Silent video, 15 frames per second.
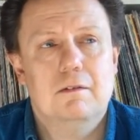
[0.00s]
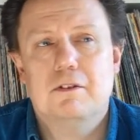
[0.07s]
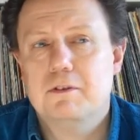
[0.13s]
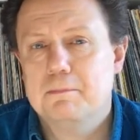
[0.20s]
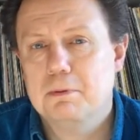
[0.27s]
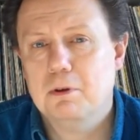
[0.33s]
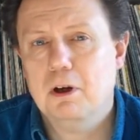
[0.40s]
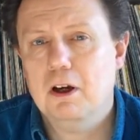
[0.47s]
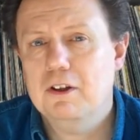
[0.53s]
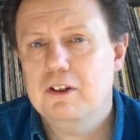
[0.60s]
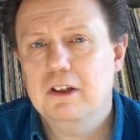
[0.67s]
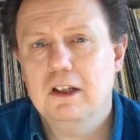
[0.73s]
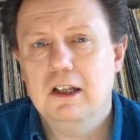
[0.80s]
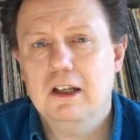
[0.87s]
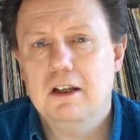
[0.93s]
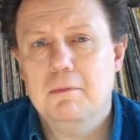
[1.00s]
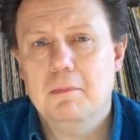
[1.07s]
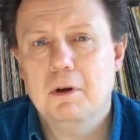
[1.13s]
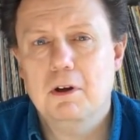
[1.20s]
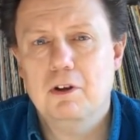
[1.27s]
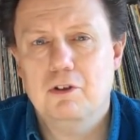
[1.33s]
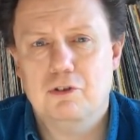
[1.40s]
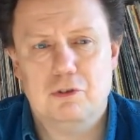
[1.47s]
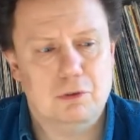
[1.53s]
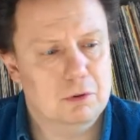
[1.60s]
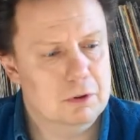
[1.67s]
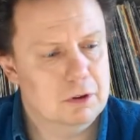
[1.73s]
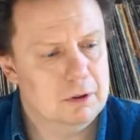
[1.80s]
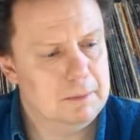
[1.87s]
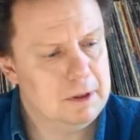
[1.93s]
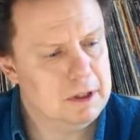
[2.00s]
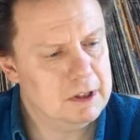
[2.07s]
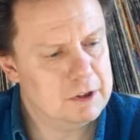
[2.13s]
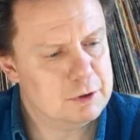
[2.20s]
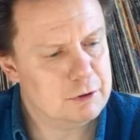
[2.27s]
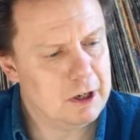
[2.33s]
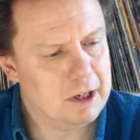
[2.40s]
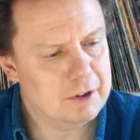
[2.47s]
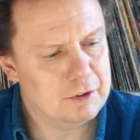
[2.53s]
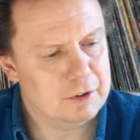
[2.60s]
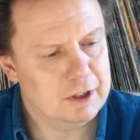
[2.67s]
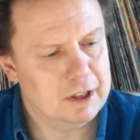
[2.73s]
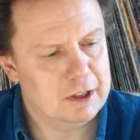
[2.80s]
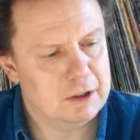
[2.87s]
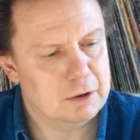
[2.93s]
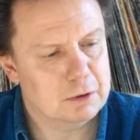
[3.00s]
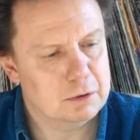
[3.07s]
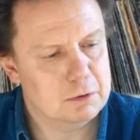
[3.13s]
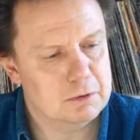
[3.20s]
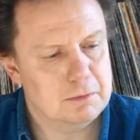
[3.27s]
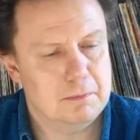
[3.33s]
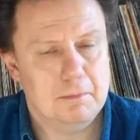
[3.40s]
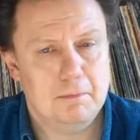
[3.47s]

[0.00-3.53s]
surprisingly commercial. I mean, there's tracks on here called